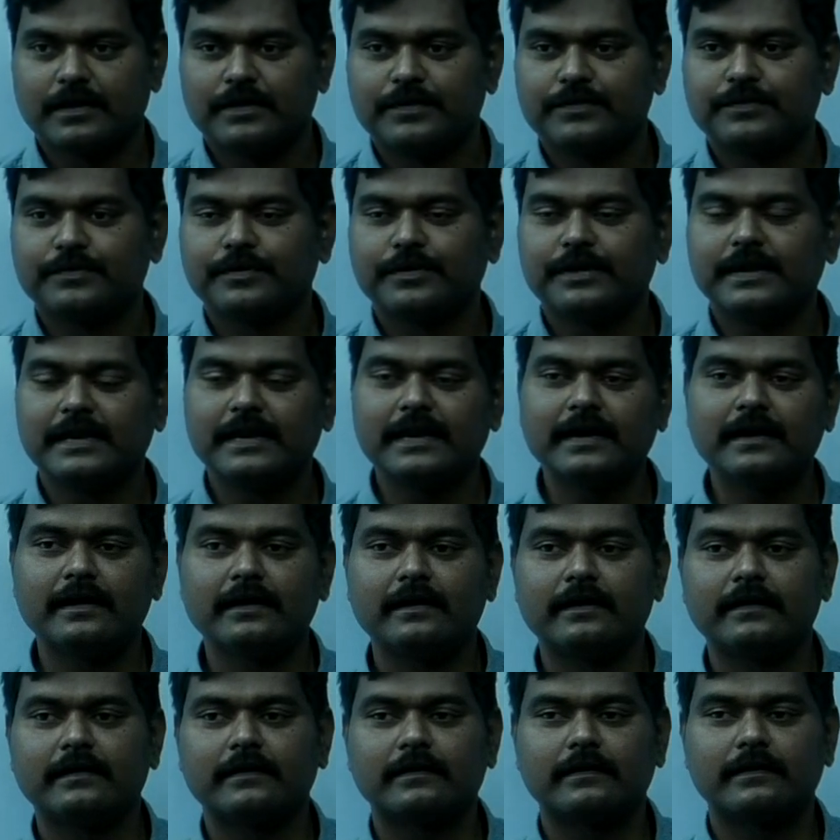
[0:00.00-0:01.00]
So
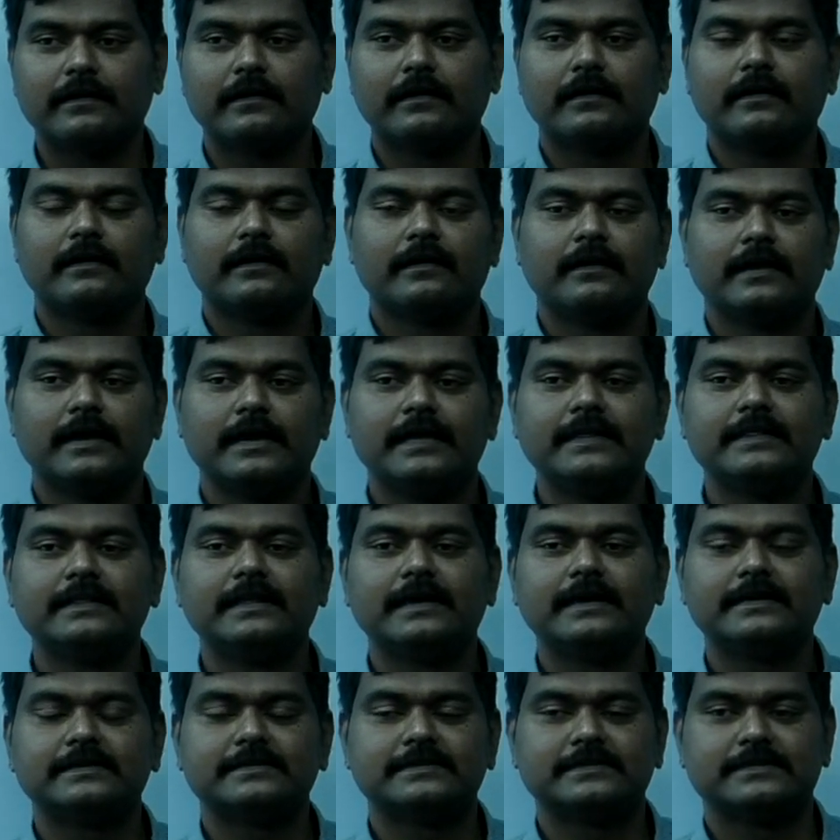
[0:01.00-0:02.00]
here in
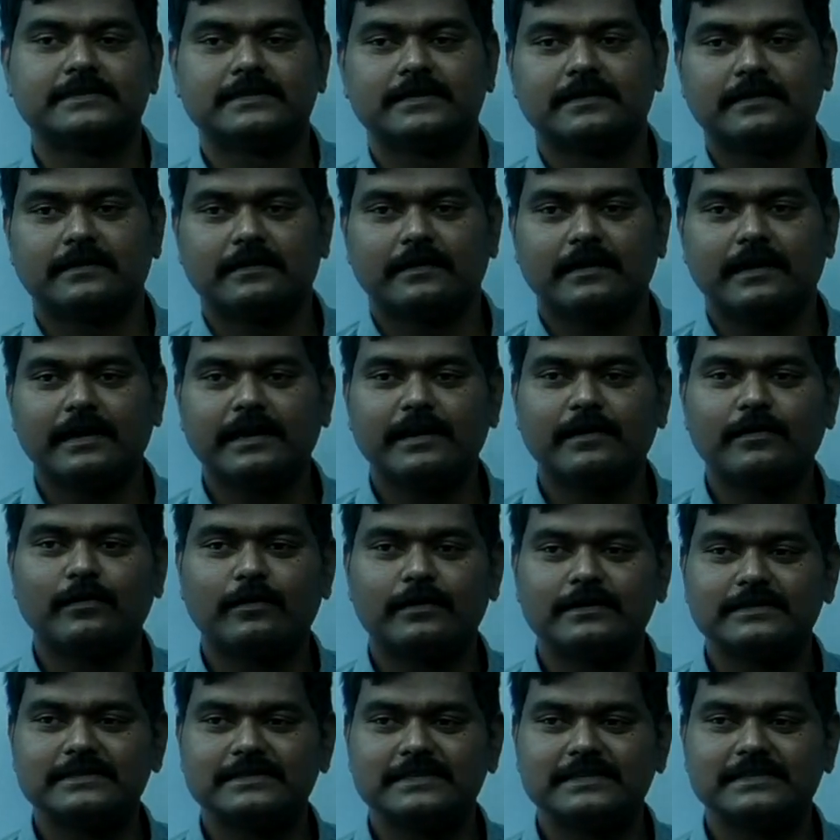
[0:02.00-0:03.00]
this
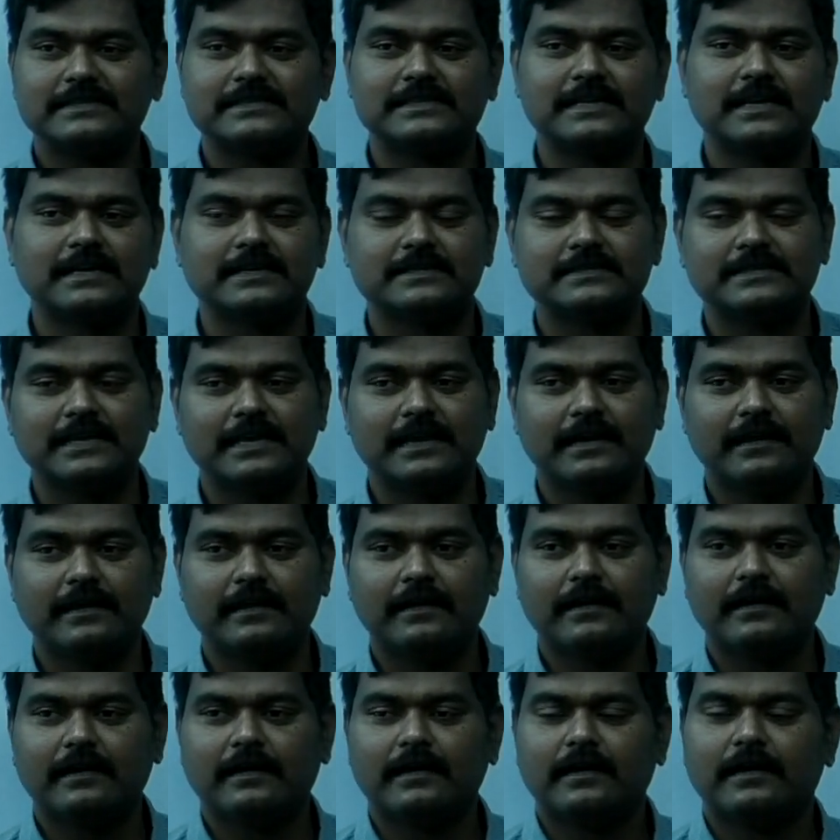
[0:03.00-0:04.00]

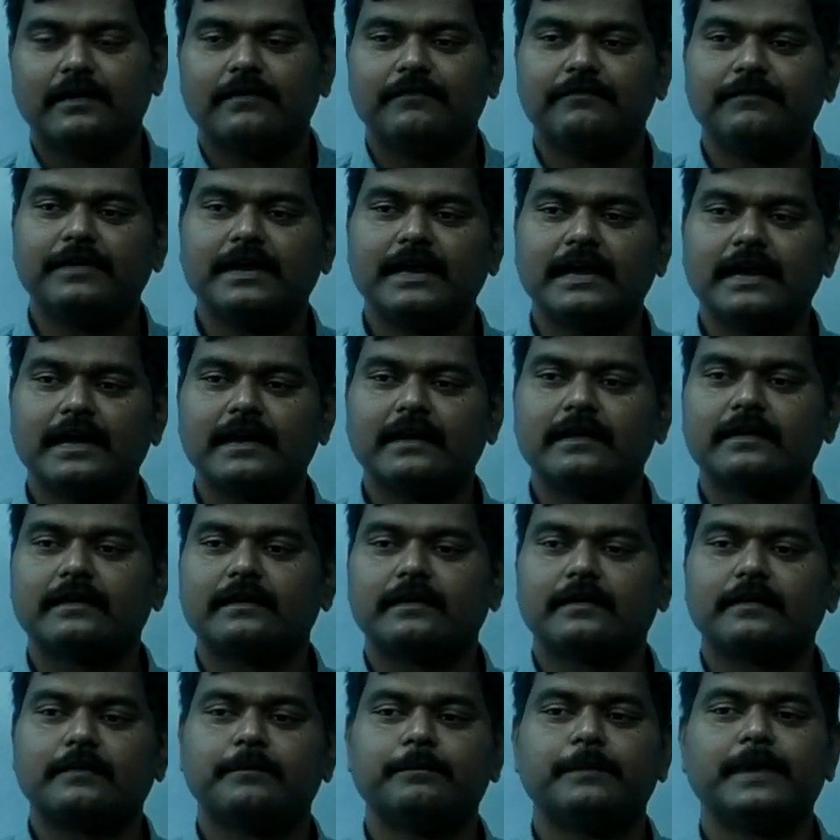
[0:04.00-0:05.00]
inconsistency, we
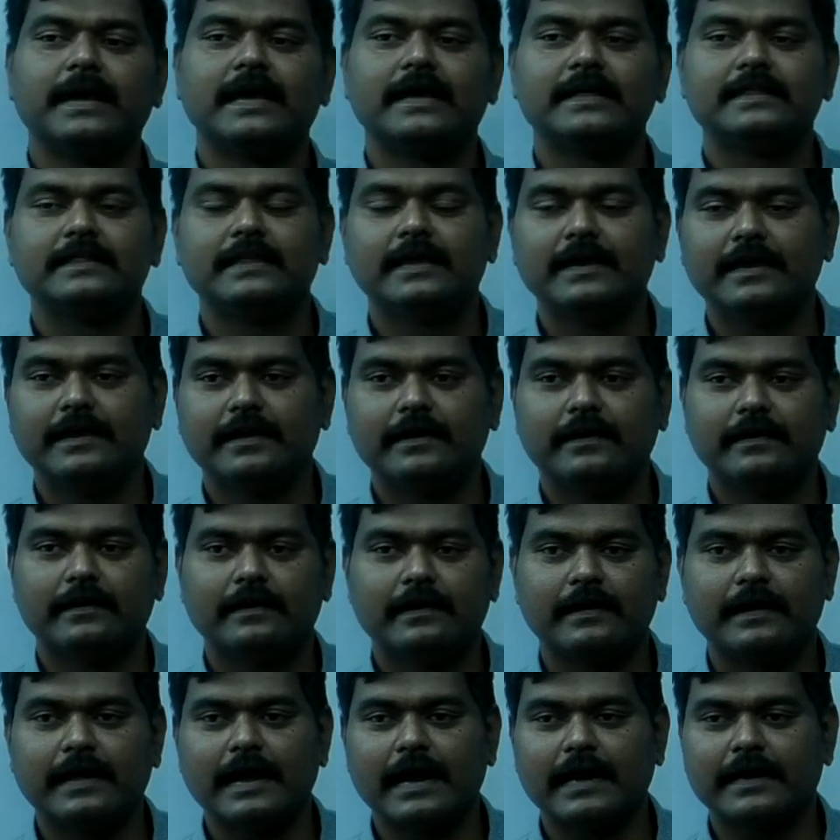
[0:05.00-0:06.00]
can make the
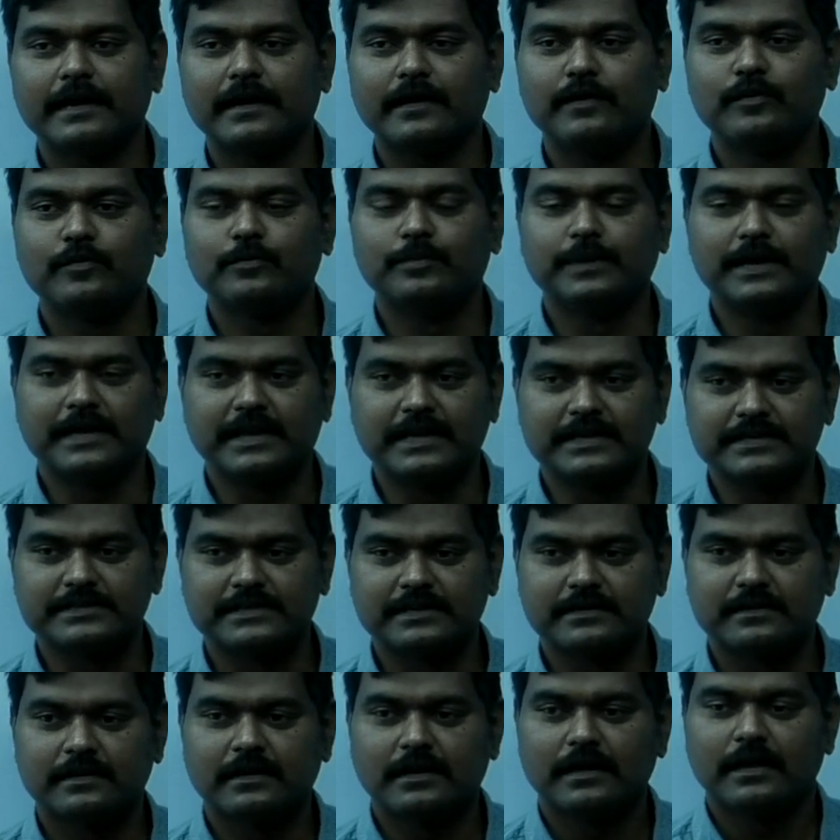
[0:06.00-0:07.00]
data
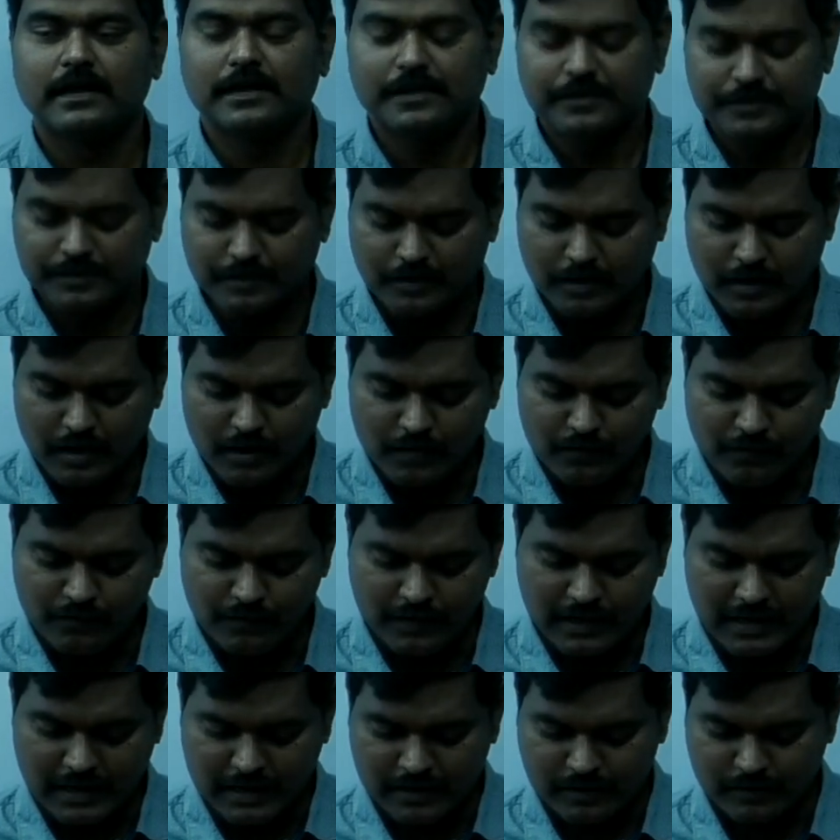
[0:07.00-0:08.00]
duplication. So how
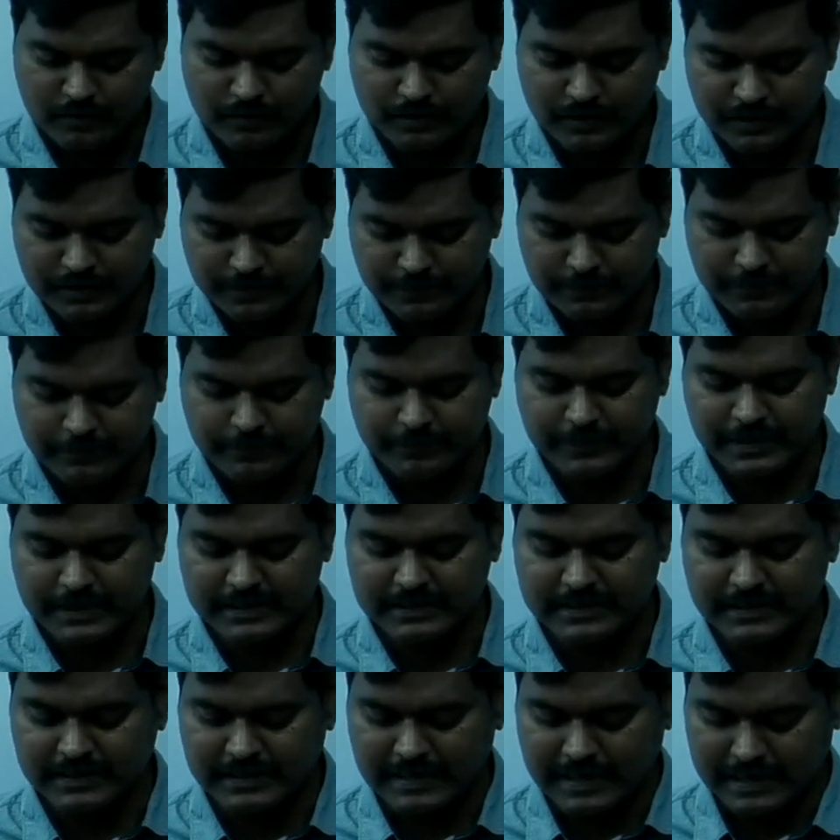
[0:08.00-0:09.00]
we are going to be
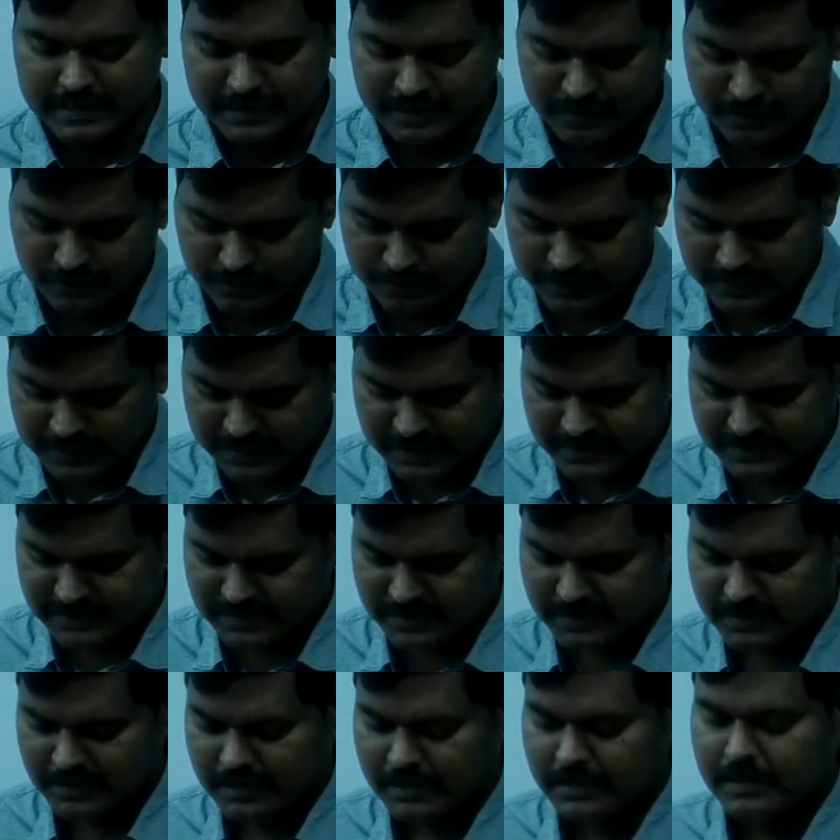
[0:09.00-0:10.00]
make the data duplication?